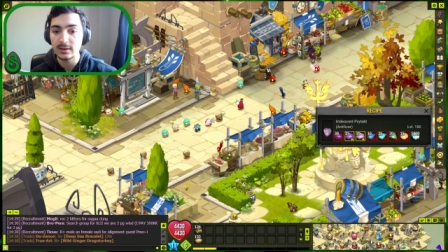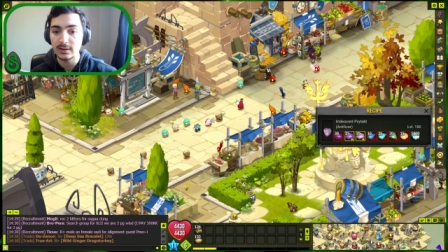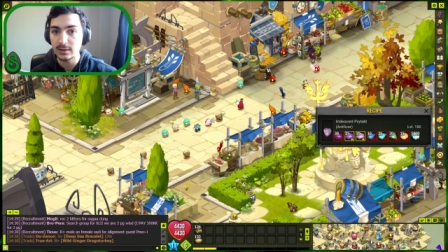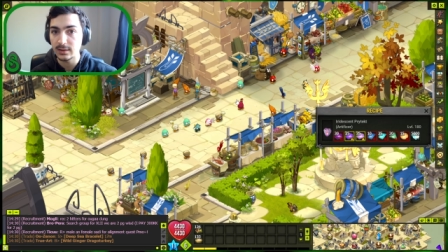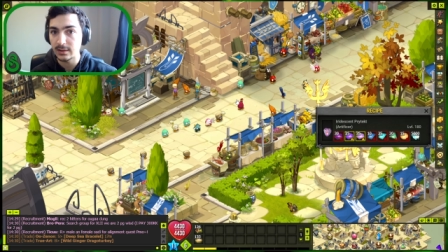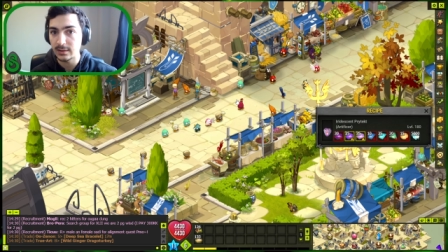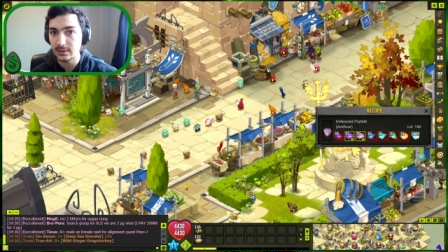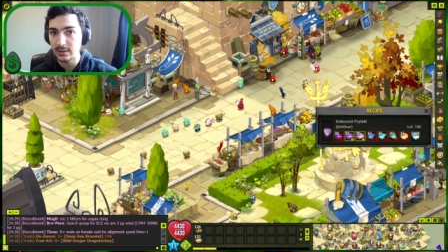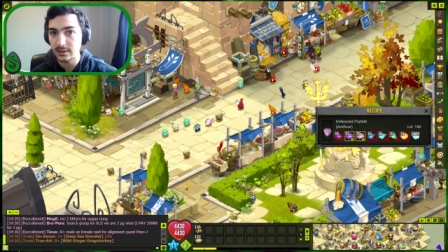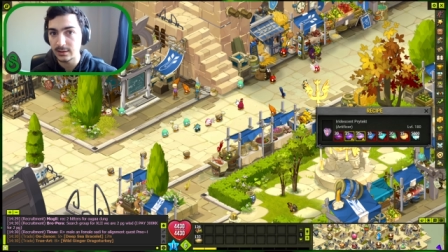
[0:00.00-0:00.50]
and
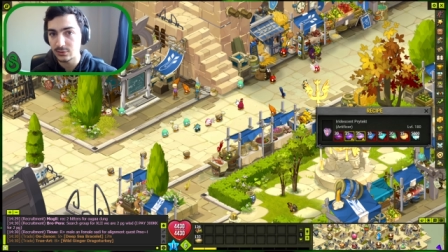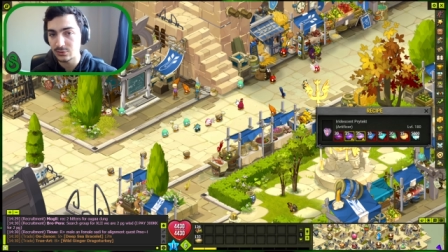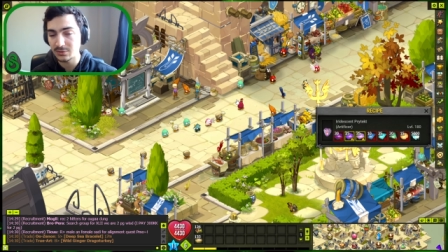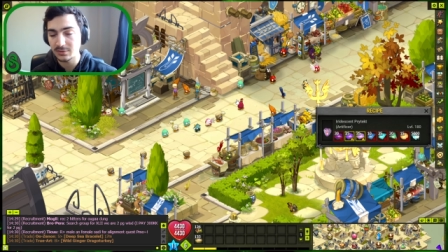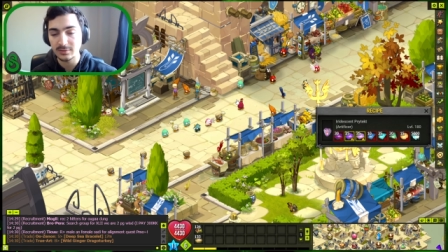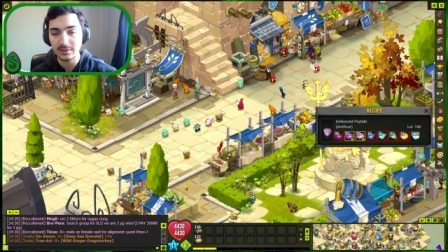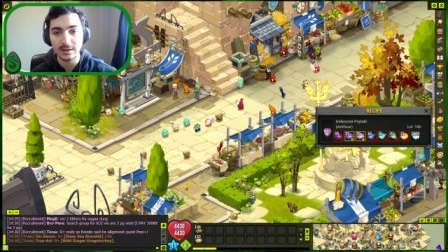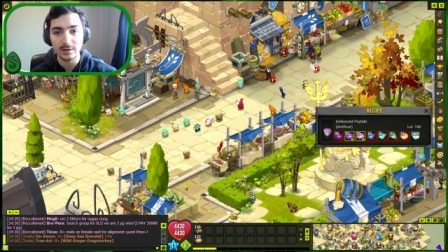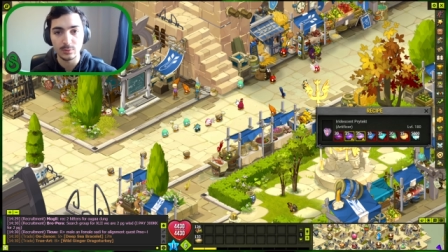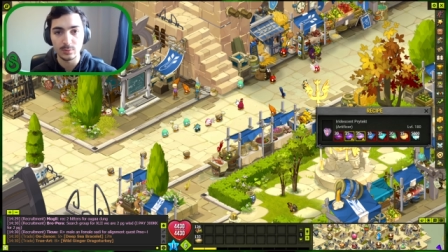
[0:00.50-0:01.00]
then they can just
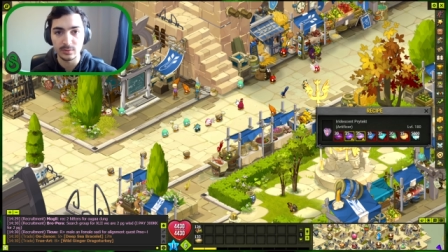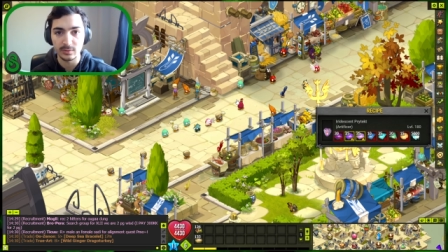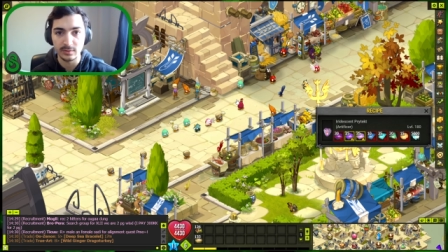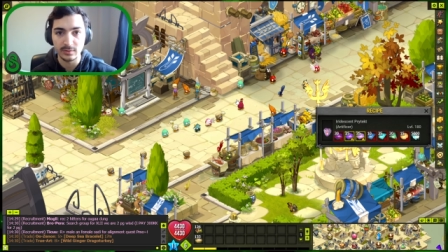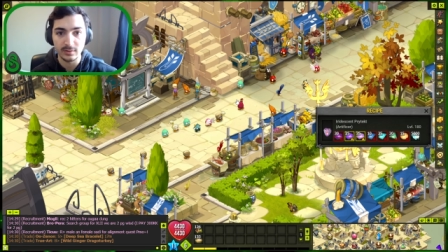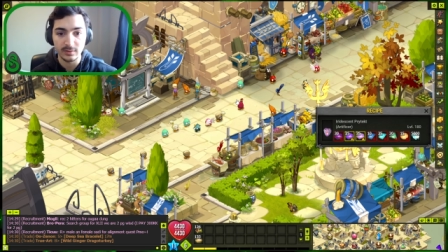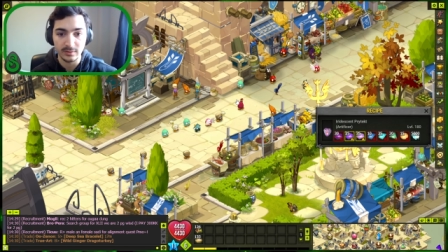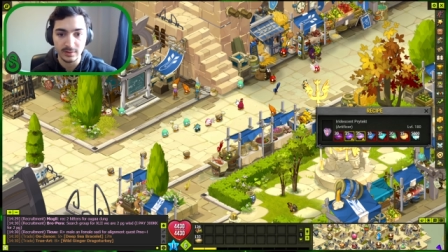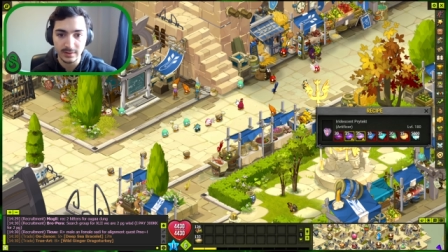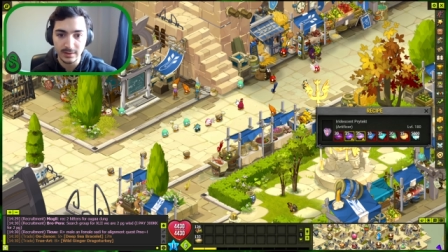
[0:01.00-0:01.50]
stack
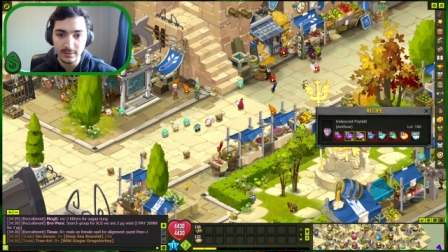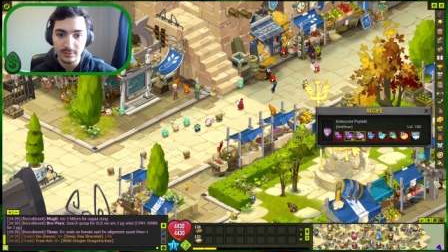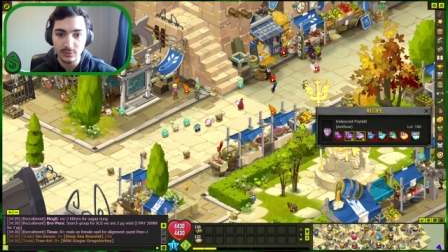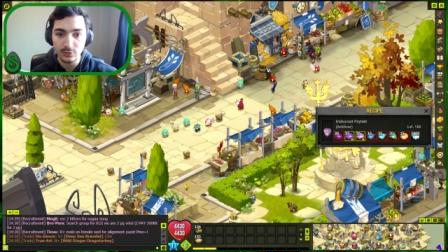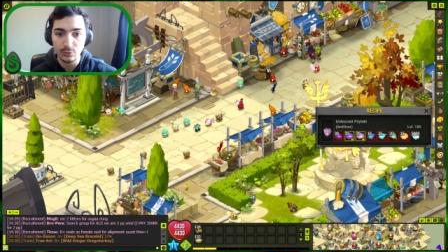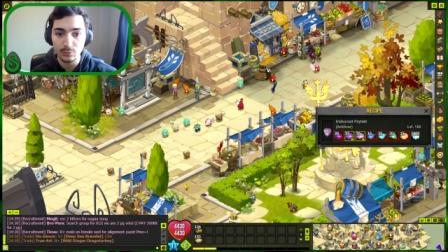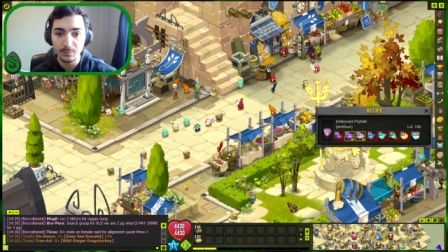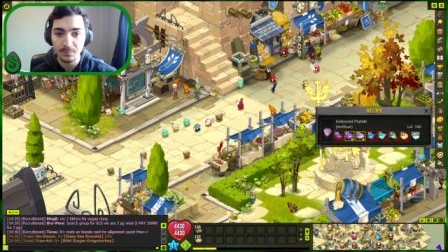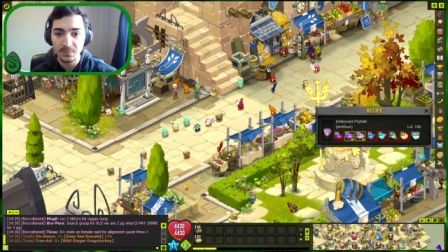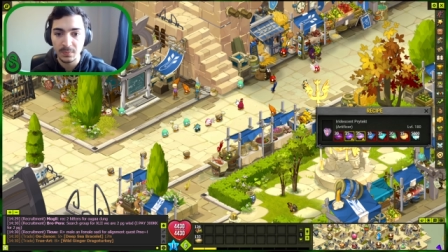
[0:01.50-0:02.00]
resistance against
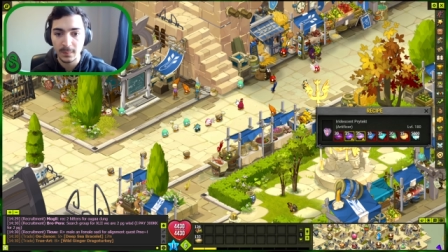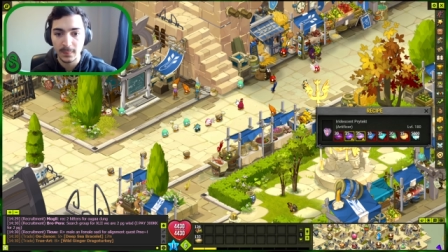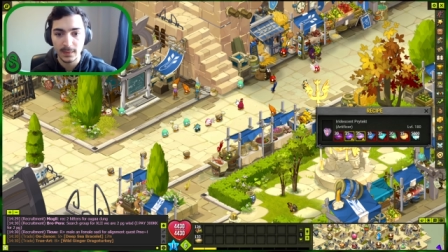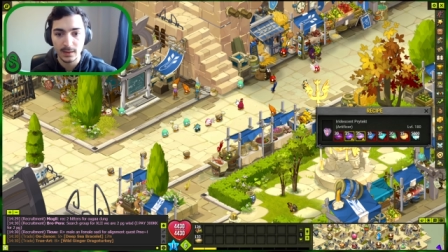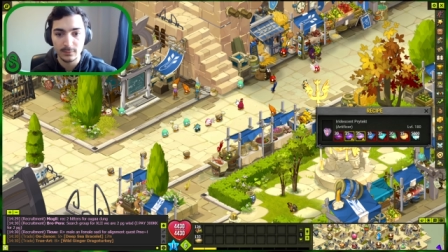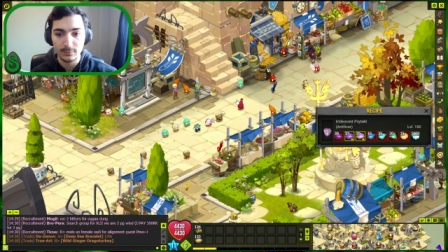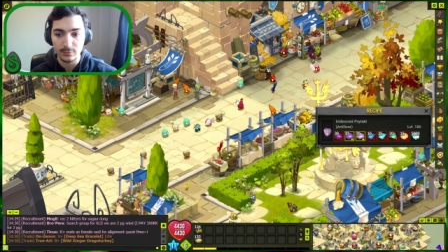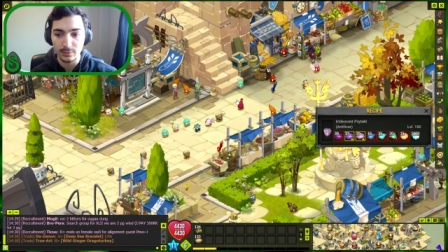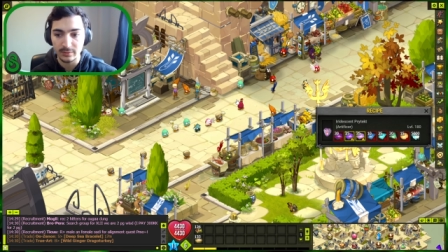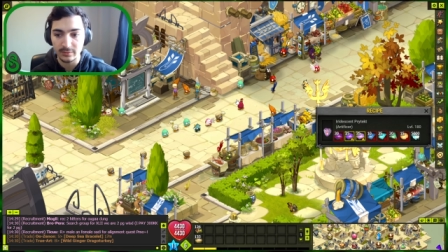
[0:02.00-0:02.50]
you,
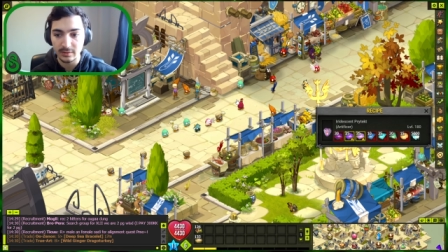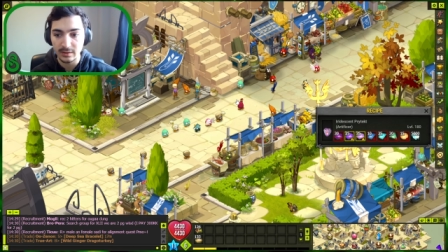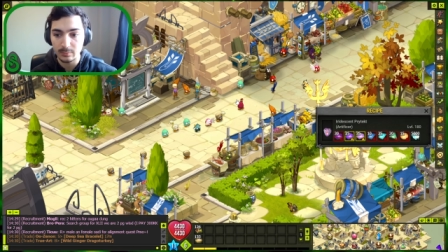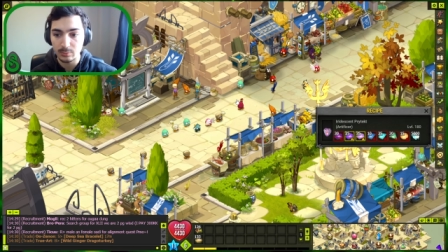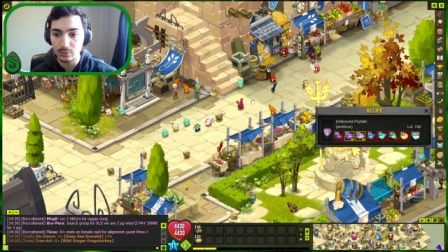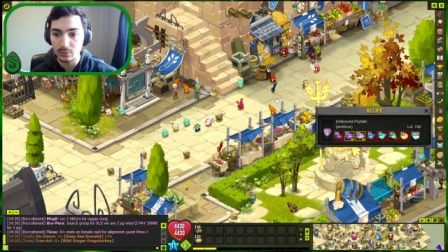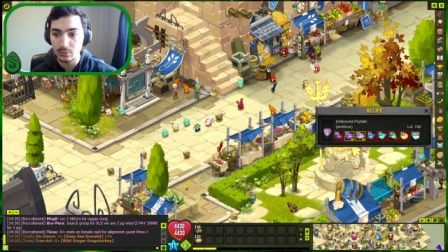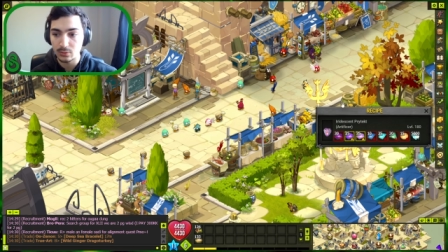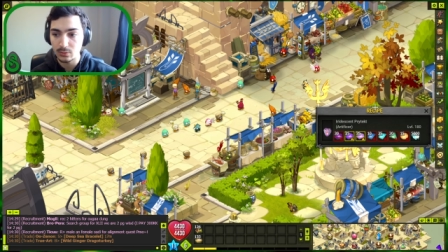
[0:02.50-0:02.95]
for example.